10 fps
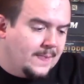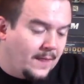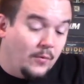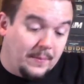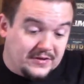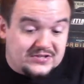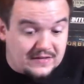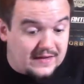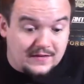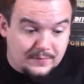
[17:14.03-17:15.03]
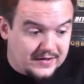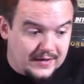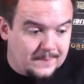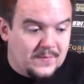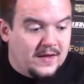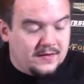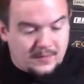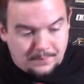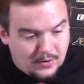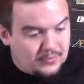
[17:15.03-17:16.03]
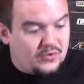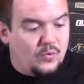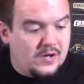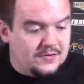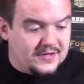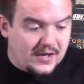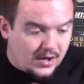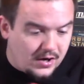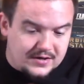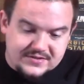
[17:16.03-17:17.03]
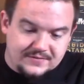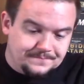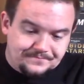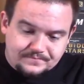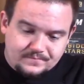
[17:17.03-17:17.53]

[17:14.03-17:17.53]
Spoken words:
Oh, I meant to say that at the beginning. Component quality, awesome.